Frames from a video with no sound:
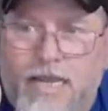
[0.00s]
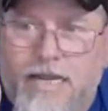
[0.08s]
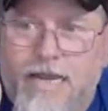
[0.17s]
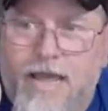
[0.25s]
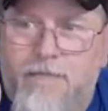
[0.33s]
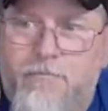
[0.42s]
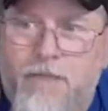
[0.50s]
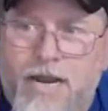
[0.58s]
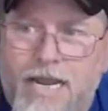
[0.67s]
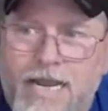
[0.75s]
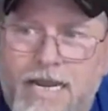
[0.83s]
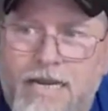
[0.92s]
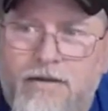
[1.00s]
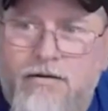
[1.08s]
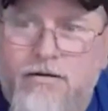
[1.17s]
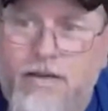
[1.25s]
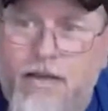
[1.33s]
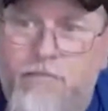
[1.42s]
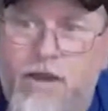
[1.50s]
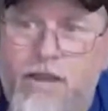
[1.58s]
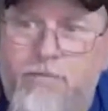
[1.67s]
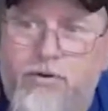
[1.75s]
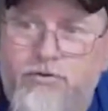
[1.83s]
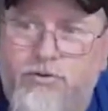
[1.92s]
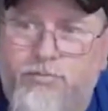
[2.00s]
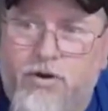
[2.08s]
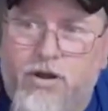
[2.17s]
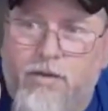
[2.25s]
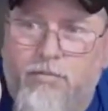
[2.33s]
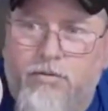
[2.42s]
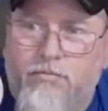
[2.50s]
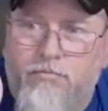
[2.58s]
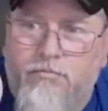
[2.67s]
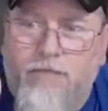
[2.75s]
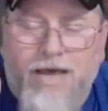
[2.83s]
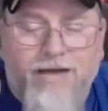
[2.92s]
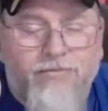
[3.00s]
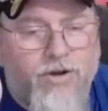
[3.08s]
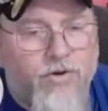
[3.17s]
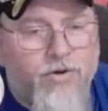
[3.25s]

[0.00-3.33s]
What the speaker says: and that might pose a problem. I don't know,